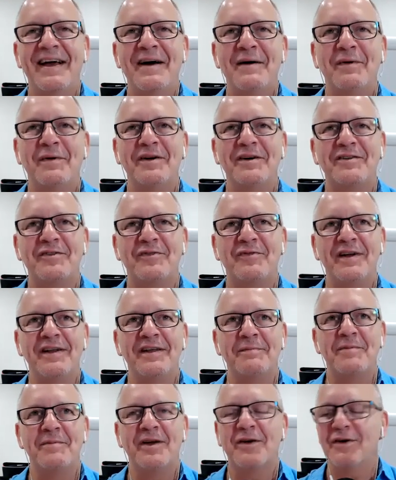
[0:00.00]
Well, it's funny
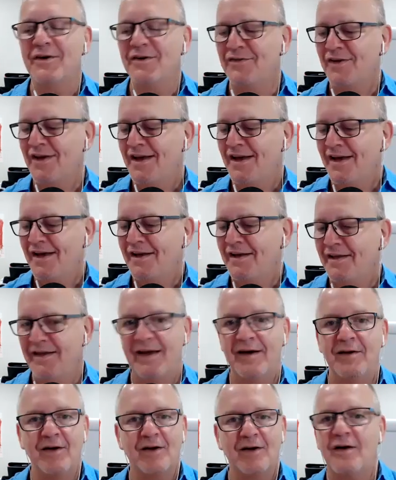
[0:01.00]
because,
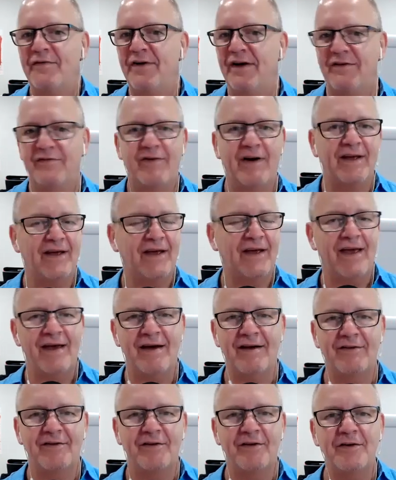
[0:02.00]
yeah, like I've had fake
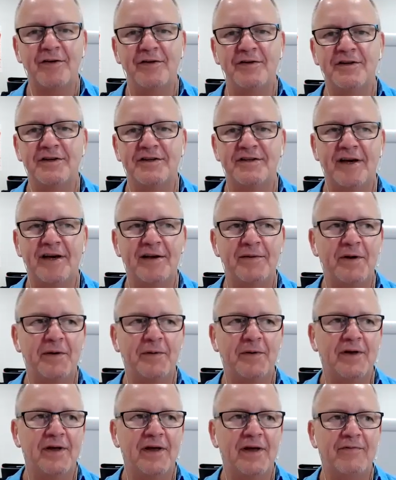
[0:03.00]
accounts, and I usually say to
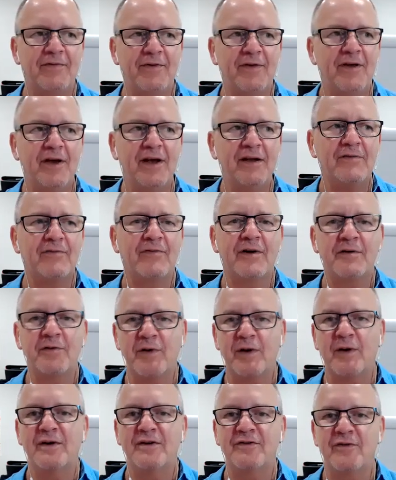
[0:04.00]
people, if you get a friend
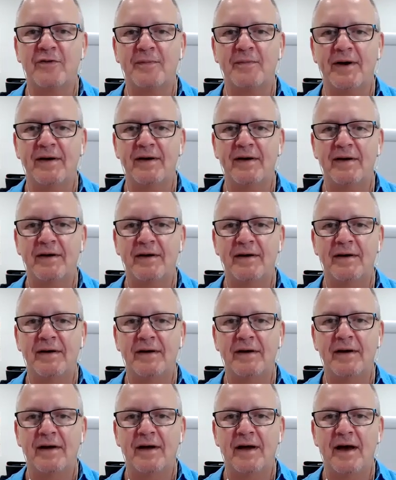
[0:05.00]
request from me
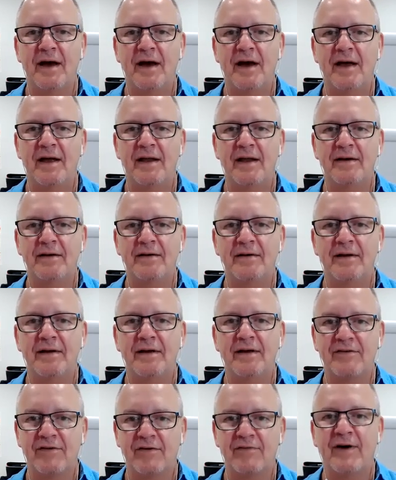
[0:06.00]
and
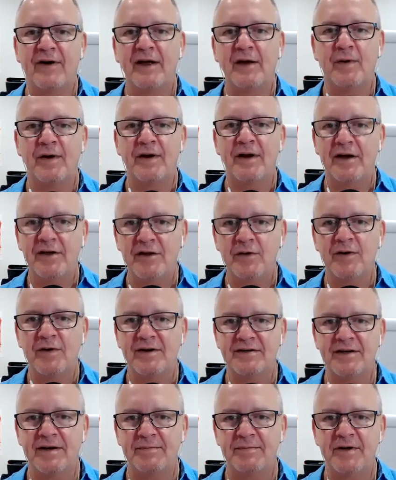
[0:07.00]
it's a fake one and you
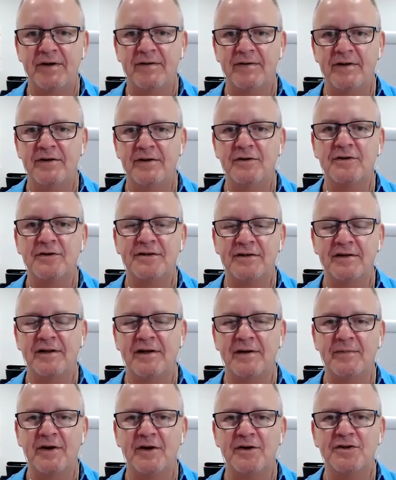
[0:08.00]
accept it, then you're
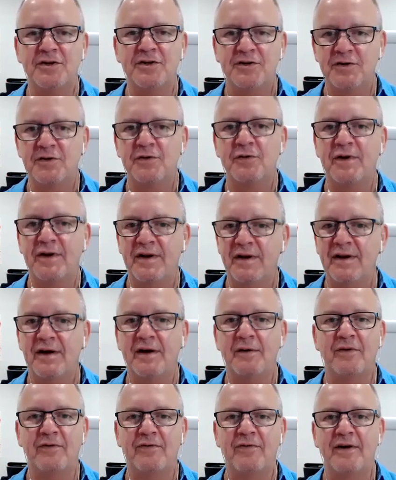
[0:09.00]
silly because you should already know
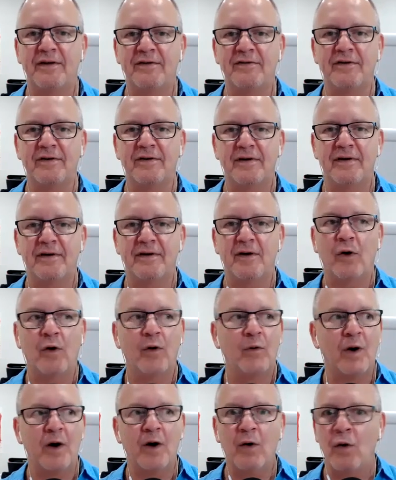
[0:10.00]
we're friends or
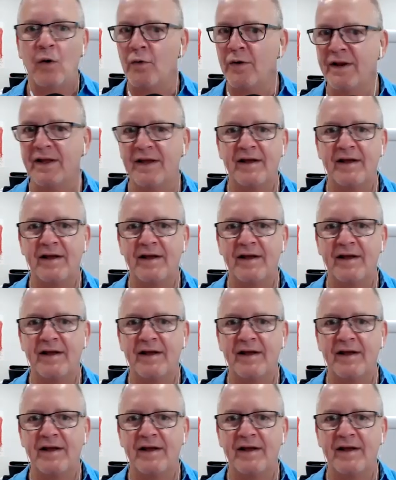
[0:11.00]
we're already